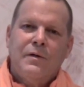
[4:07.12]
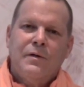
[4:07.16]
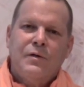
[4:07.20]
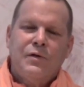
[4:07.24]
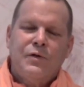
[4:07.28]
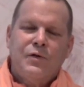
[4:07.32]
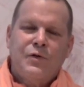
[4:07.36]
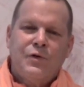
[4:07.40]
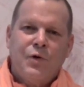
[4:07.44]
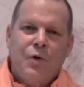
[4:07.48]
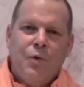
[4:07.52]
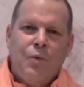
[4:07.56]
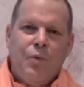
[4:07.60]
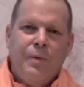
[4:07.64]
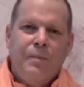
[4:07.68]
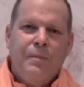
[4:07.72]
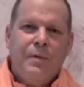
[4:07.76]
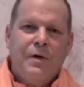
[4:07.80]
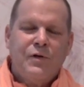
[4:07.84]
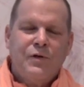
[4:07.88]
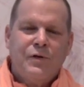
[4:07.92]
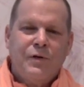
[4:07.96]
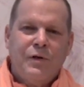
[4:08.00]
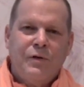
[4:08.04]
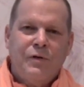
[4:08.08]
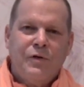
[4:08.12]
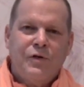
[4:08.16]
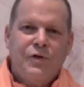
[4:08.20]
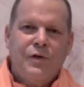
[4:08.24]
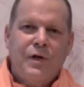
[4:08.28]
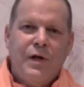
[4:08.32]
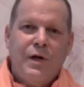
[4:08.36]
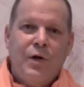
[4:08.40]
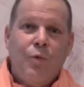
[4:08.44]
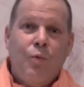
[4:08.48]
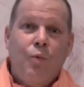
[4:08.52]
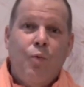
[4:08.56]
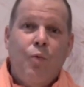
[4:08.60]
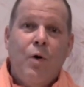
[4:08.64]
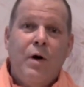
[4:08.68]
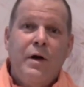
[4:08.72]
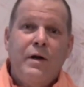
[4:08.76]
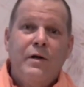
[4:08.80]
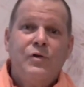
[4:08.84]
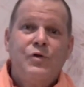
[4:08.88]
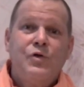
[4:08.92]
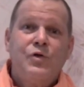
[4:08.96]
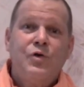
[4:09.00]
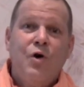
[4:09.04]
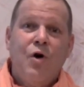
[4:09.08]
So we must understand what
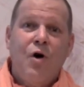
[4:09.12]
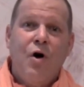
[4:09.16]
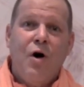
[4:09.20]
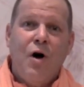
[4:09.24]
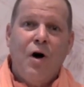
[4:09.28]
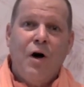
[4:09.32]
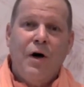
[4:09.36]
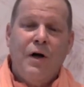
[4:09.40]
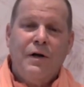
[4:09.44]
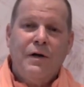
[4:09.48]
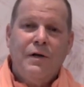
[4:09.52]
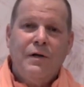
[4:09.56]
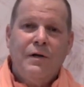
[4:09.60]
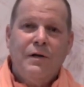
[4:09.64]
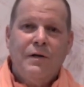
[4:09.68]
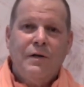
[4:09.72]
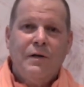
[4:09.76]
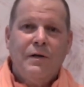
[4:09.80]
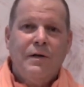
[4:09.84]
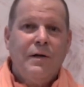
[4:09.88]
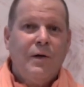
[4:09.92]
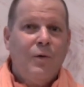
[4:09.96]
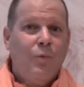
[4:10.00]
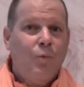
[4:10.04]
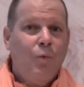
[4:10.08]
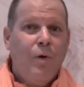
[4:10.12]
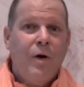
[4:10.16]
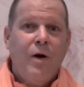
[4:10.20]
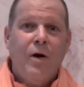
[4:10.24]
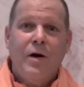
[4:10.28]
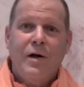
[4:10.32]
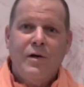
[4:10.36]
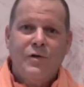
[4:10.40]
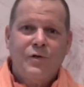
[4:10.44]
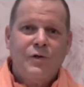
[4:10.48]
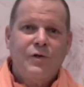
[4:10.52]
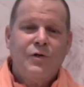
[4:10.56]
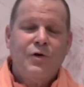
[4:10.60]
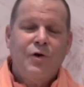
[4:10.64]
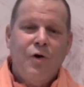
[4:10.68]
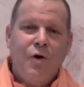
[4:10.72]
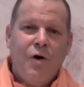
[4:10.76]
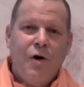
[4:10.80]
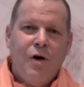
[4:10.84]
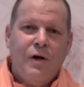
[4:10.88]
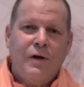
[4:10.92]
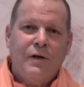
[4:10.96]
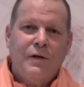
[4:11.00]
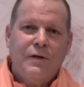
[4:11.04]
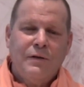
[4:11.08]
is gone and where has it
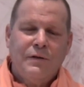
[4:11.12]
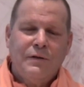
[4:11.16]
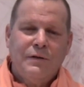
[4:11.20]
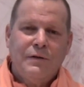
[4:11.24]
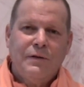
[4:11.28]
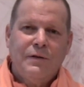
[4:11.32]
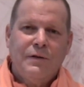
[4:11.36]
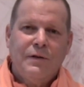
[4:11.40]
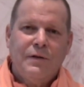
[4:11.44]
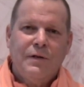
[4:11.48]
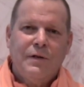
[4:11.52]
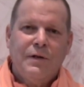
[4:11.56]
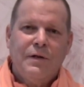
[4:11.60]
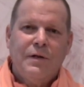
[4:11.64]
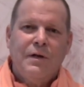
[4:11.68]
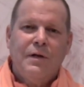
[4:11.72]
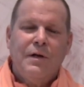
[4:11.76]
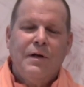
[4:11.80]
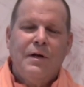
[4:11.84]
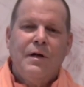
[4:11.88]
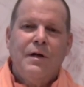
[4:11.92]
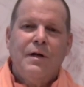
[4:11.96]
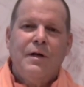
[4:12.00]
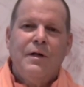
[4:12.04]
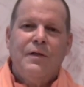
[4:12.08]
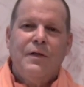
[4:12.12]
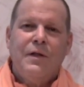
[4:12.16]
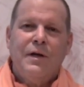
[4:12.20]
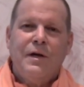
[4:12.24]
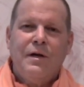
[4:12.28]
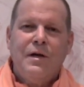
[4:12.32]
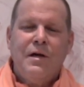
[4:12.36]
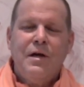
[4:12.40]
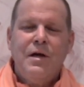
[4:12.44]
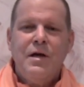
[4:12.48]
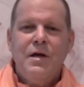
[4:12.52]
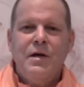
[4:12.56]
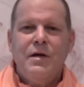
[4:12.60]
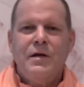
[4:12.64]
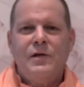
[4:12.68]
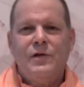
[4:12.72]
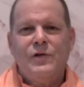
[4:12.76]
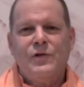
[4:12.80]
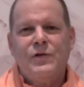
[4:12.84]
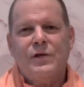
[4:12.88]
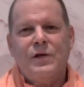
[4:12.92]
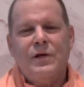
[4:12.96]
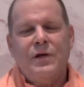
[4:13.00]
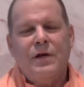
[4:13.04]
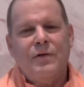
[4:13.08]
gone. The key
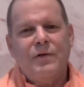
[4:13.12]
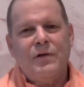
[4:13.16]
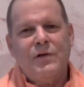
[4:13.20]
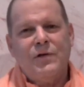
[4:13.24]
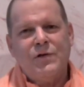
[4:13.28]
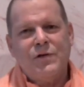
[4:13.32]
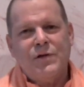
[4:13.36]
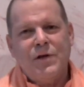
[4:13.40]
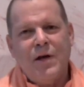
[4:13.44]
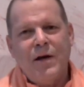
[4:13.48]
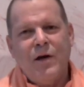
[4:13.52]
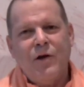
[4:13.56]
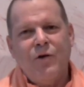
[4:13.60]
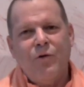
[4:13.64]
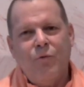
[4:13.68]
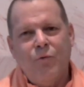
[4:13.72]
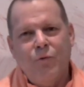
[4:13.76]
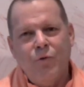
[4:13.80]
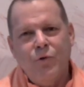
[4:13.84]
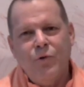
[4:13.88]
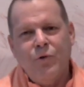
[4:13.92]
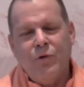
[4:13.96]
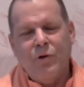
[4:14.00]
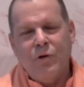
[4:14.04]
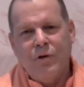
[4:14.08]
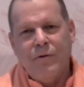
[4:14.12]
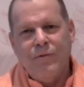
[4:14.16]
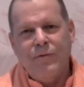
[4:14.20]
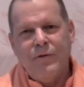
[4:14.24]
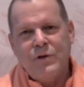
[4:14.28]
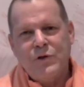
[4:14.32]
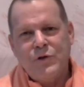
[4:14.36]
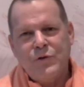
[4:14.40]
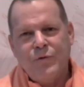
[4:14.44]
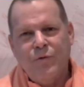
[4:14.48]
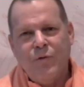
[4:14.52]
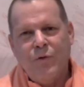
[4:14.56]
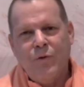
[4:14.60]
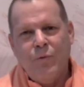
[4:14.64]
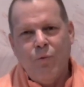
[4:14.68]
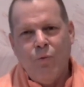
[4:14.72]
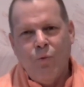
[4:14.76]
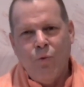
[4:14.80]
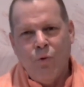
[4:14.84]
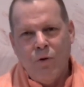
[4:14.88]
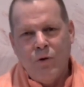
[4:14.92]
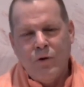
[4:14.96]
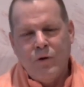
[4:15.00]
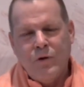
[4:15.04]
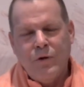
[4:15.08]
is in the second root of this
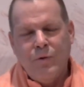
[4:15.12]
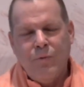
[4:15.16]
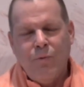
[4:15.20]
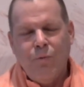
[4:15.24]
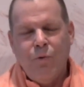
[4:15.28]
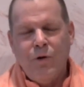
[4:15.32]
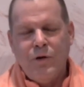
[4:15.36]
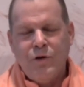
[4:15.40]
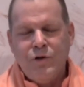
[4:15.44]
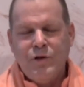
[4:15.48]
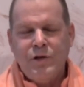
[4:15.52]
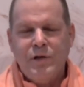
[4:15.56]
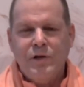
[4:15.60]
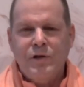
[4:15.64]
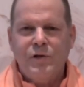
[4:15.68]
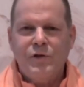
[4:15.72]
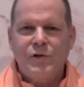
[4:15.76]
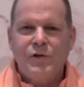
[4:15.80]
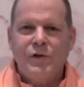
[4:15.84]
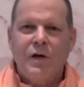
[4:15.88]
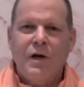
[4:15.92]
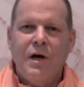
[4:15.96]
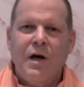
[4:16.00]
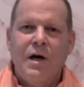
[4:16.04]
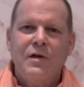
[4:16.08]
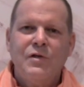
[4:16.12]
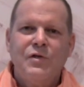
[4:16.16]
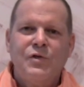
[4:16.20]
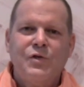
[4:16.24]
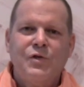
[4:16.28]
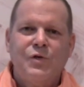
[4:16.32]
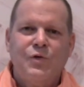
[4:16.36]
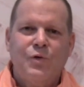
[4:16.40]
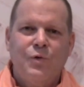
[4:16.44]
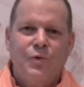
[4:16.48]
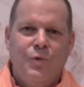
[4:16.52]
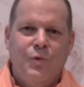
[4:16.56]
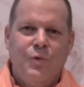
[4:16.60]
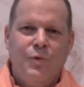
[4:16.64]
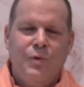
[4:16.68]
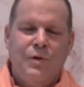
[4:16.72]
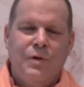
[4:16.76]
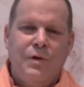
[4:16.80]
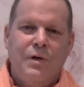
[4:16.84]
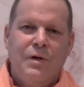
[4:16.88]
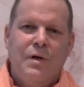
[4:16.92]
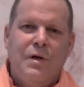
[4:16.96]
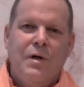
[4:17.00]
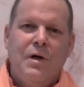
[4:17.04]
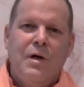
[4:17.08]
word, which is asu.
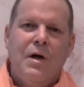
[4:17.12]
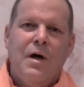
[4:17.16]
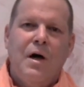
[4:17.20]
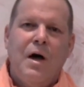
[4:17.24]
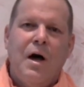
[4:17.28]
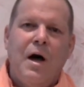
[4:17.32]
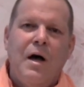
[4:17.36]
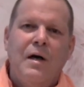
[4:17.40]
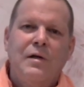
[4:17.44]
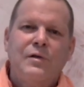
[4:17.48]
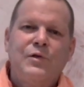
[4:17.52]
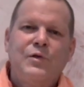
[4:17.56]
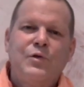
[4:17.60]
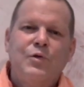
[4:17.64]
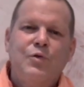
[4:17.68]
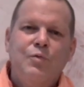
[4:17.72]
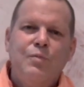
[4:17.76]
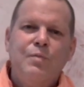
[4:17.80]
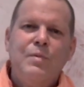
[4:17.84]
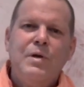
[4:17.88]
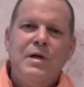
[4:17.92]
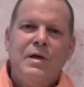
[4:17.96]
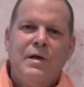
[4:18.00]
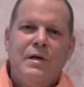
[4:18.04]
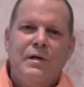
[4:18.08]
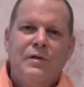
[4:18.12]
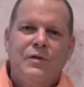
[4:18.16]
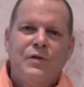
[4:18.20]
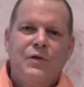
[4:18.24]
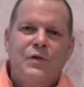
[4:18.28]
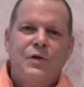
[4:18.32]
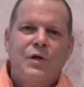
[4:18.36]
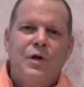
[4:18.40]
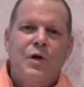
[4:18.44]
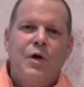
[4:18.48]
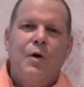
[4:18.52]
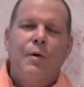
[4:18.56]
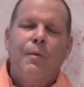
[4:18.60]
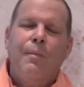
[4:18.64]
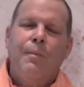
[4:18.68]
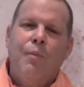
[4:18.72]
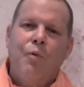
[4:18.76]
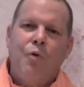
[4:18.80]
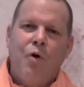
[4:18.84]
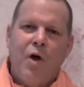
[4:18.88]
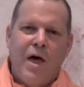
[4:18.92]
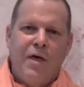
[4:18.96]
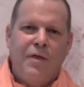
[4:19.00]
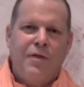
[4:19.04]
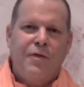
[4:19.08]
Asu means
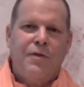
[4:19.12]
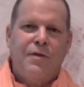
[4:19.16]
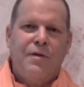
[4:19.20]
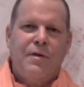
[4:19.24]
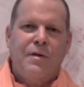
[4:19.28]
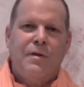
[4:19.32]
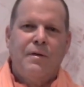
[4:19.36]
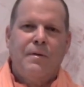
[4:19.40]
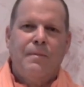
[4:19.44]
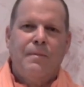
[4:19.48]
breath.